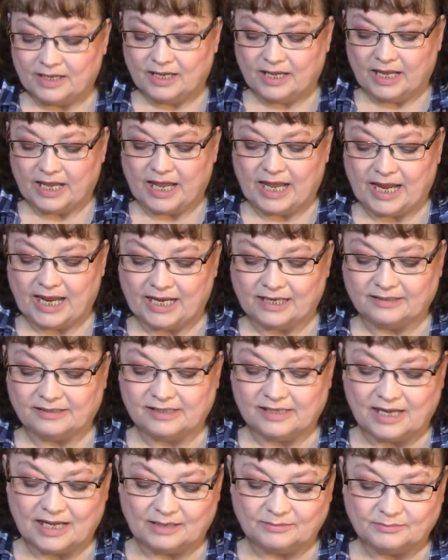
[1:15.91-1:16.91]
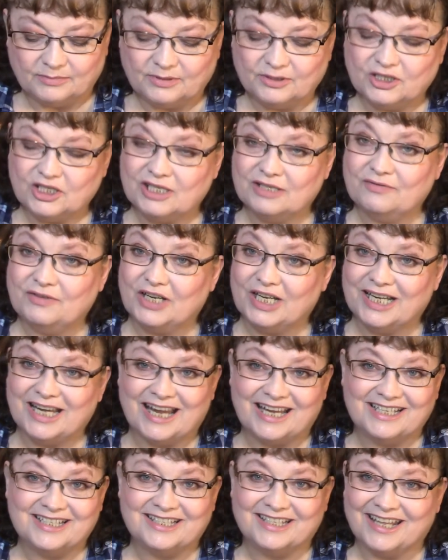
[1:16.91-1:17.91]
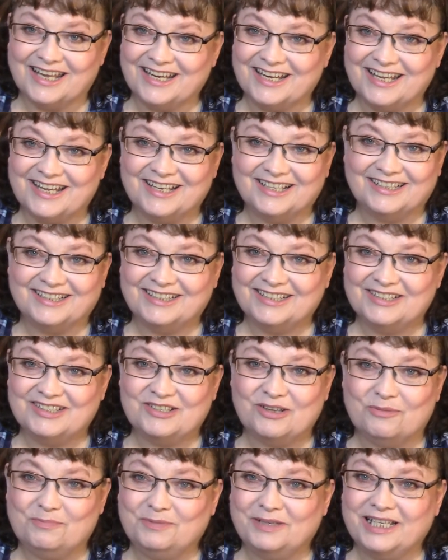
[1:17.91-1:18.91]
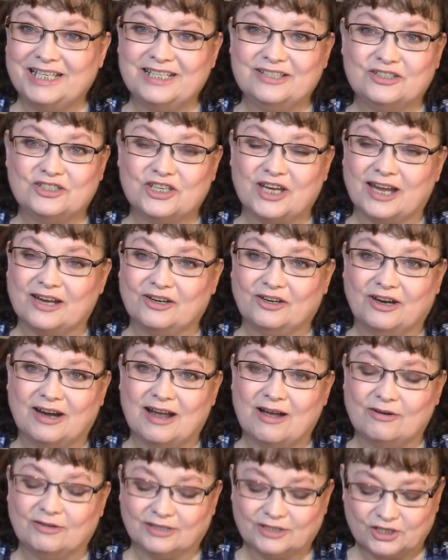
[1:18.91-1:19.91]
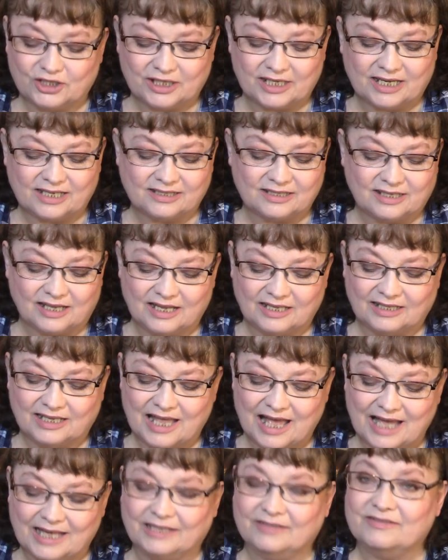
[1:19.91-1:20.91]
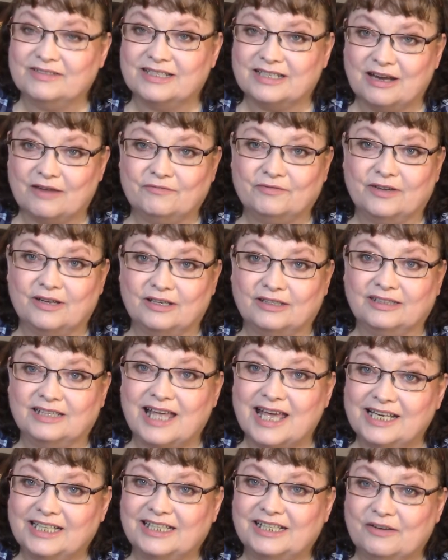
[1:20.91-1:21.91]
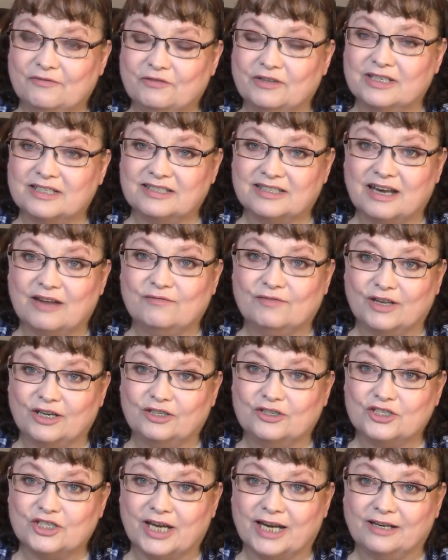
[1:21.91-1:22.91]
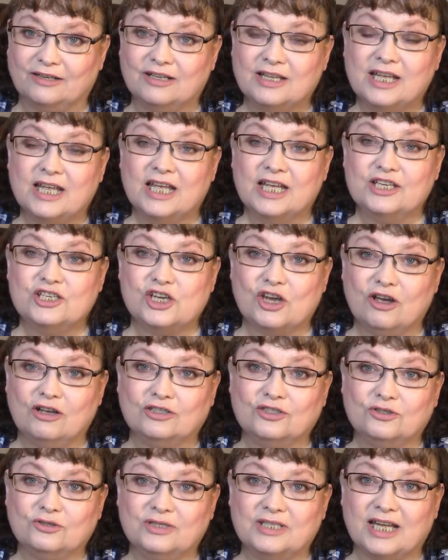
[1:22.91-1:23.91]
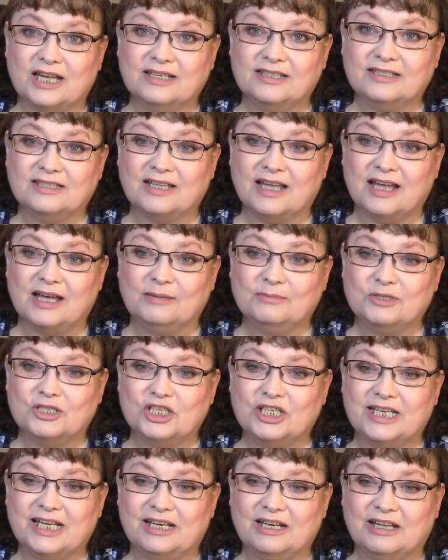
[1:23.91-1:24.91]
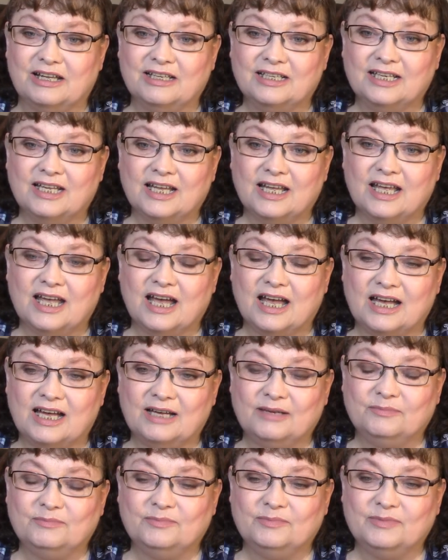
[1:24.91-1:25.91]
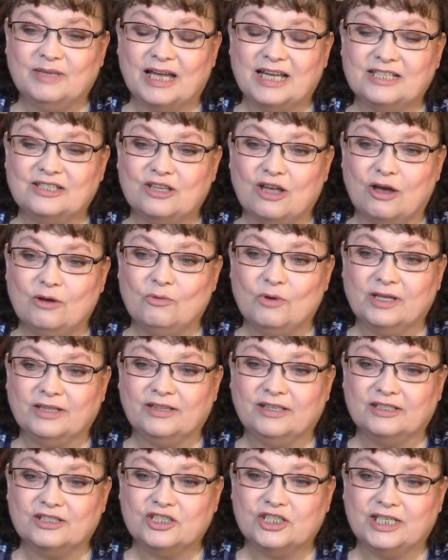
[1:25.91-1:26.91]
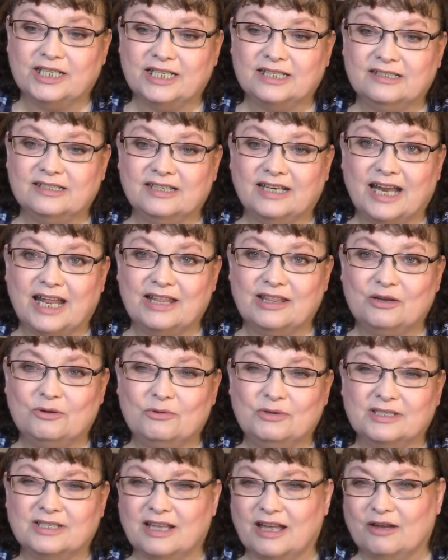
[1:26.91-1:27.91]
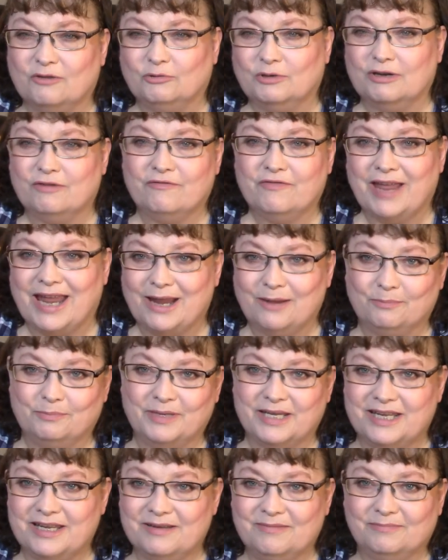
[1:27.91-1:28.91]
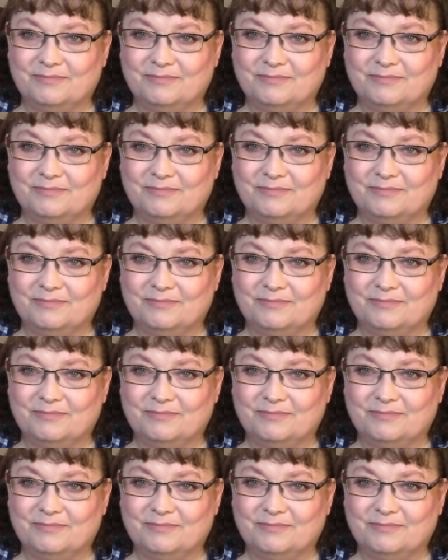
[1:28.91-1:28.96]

And she's a very nice lady. So please check her out. She does a lot of stuff, a lot of different stuff on her channel. She also does, she did a, I saw one that she did today that was a real vampy